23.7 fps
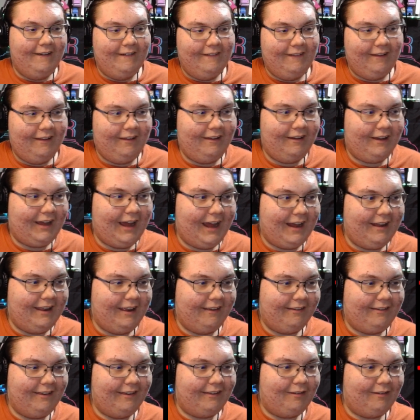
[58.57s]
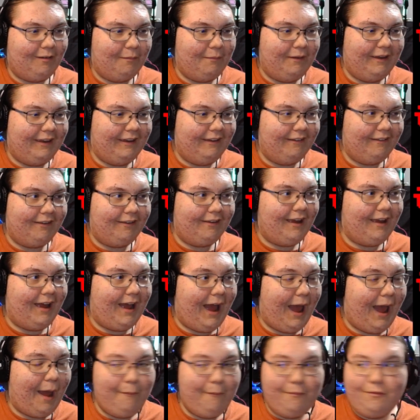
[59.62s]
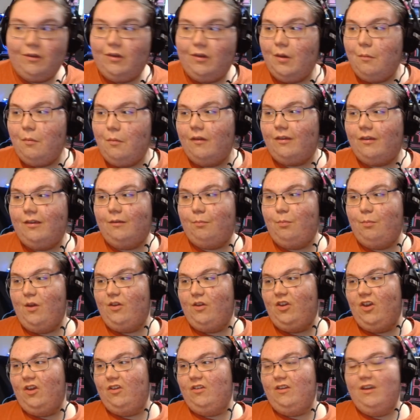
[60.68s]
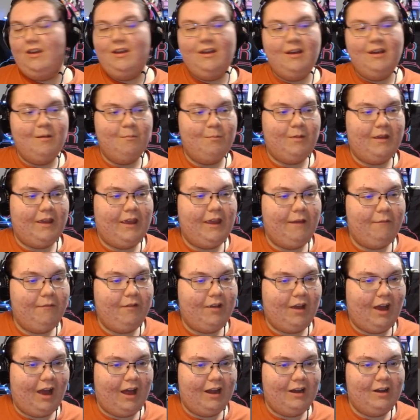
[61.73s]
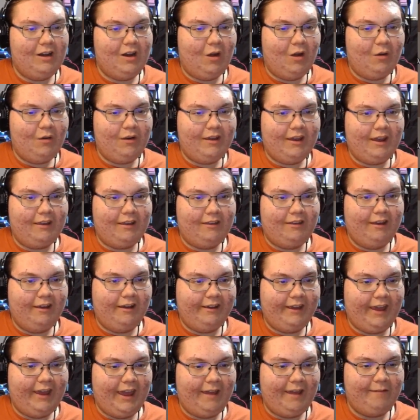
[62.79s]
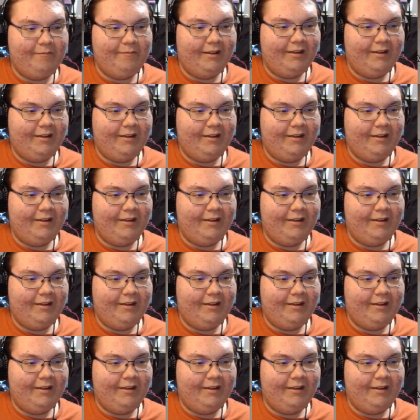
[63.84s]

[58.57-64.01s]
Now look at this. This is going to be super suspicious, but here we are loading into a game.